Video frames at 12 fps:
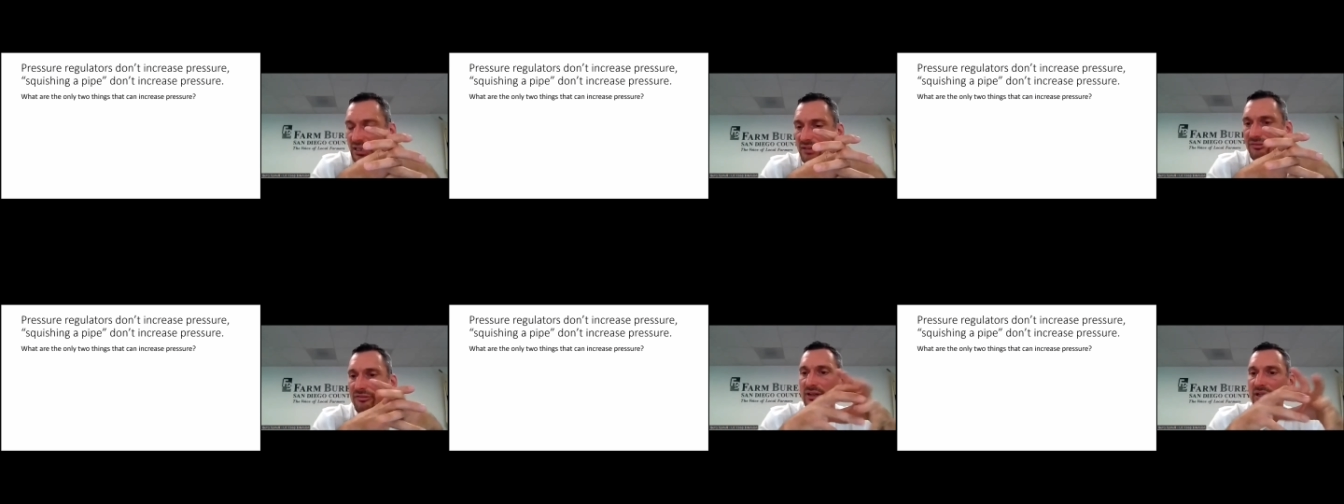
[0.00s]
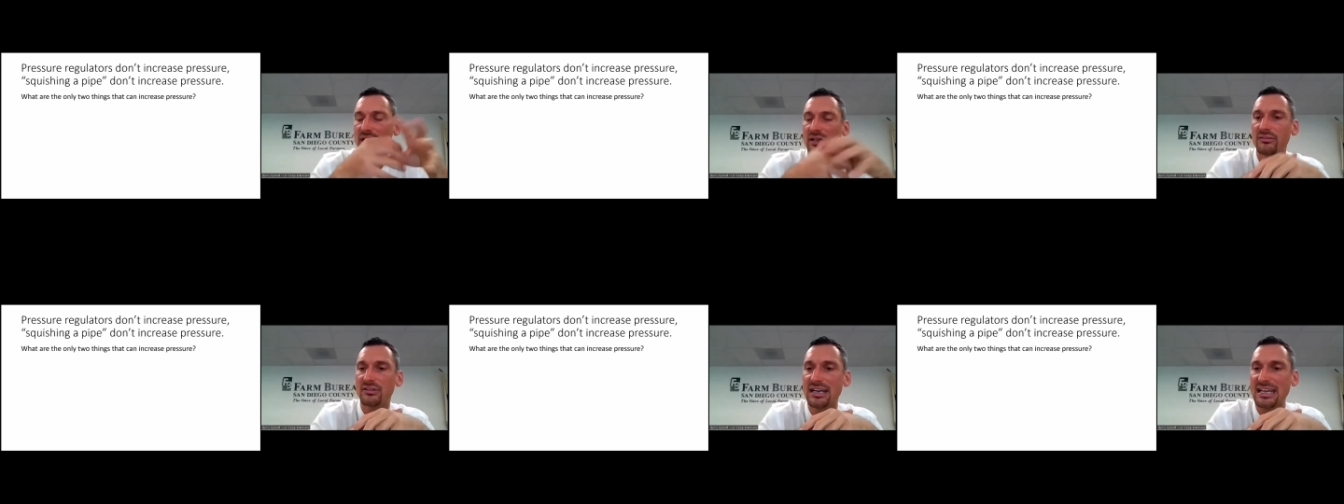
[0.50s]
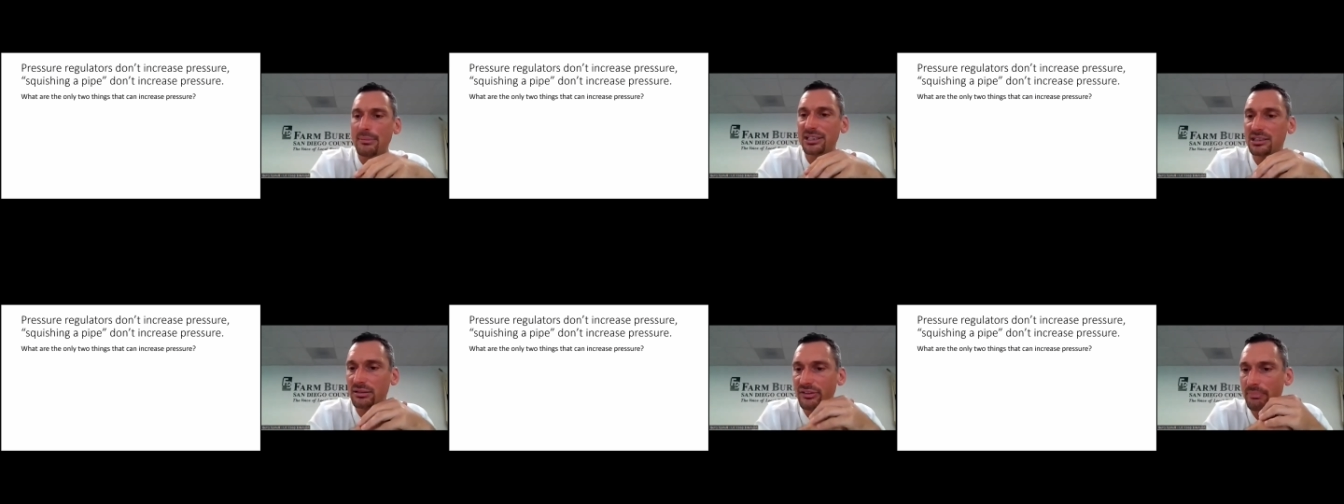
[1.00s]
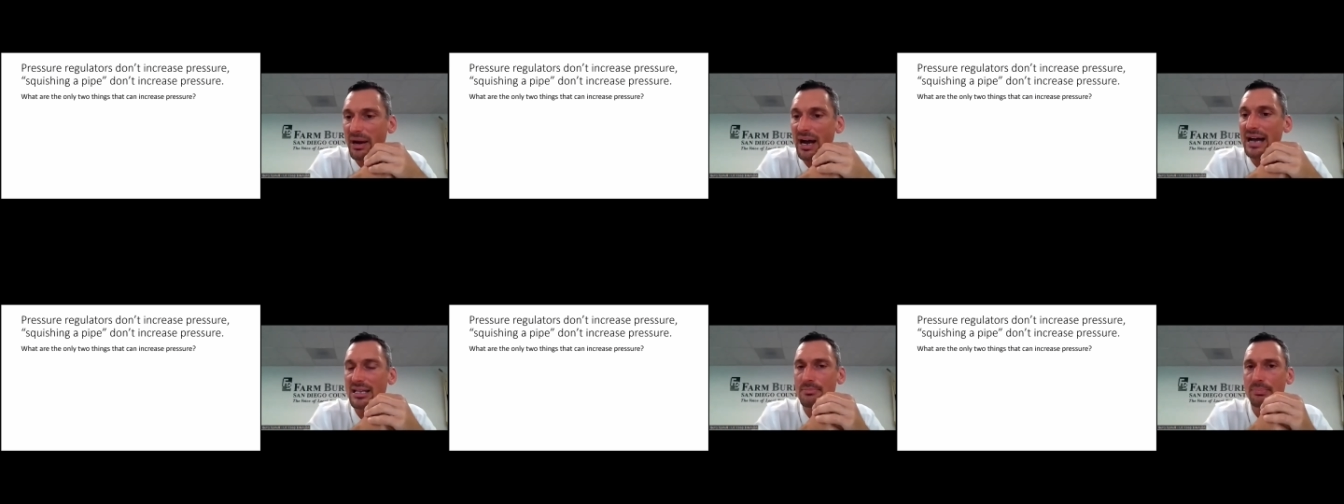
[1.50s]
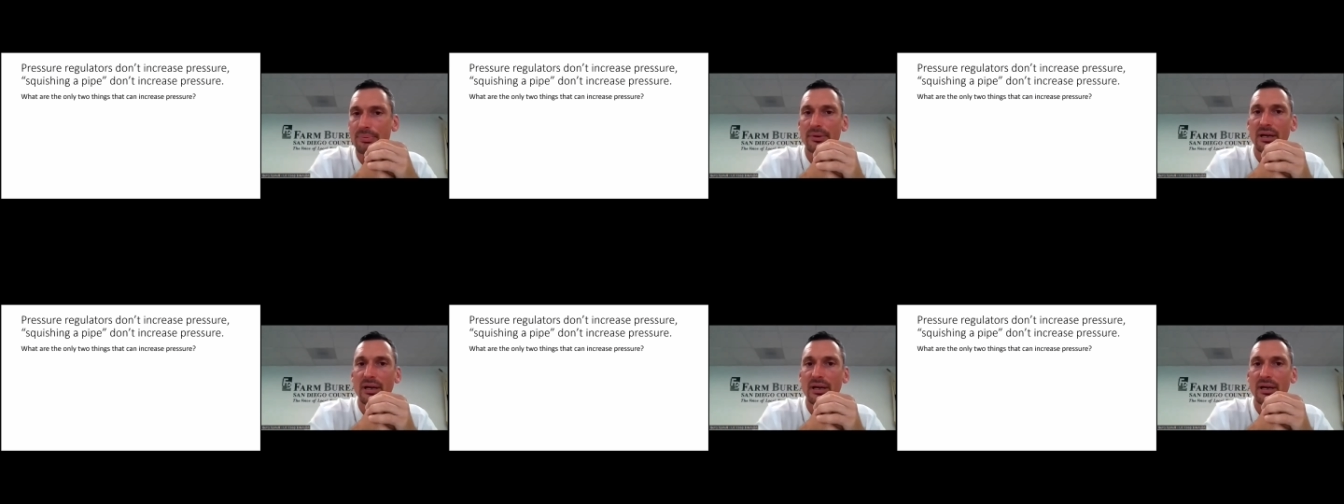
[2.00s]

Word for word: the, the diameter of a pipe